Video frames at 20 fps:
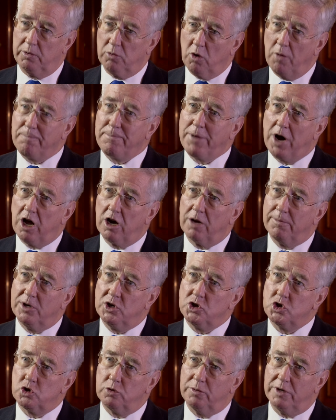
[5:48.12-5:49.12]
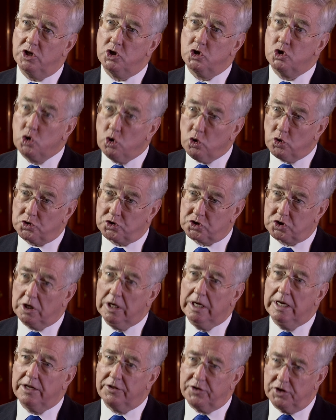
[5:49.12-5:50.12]
want Parliament to endorse
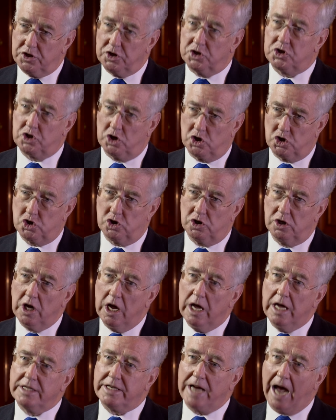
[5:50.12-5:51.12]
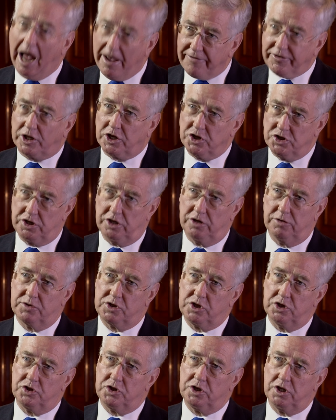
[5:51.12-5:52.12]
the decision to have a continuous
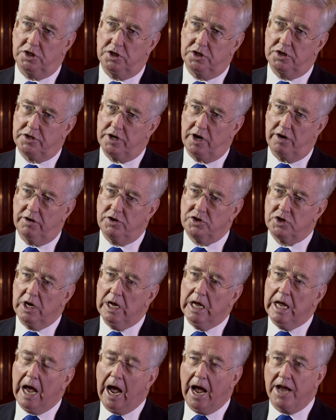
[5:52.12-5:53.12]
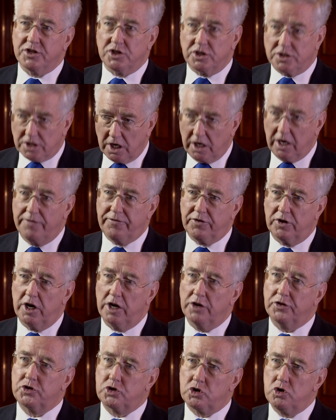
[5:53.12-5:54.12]
at sea deterrent and to deliver
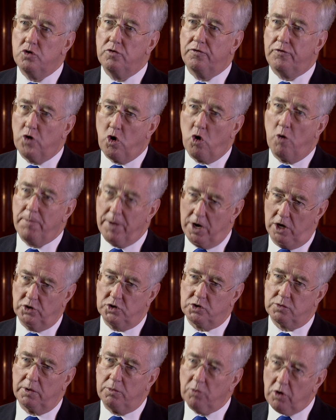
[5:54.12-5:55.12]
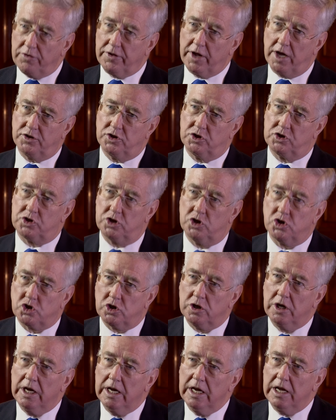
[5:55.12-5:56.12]
it through four boats. We want that decision
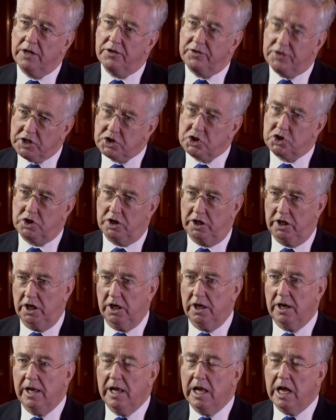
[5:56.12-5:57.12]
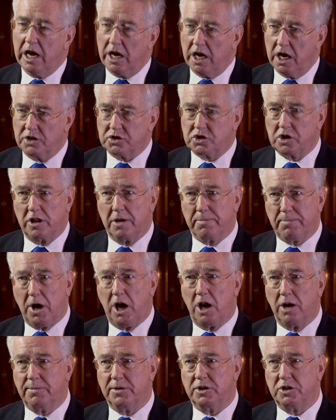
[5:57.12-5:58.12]
this year uh, so that
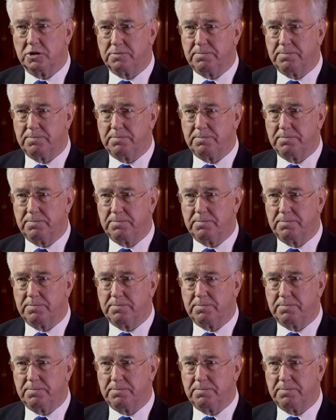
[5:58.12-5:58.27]
Parliament is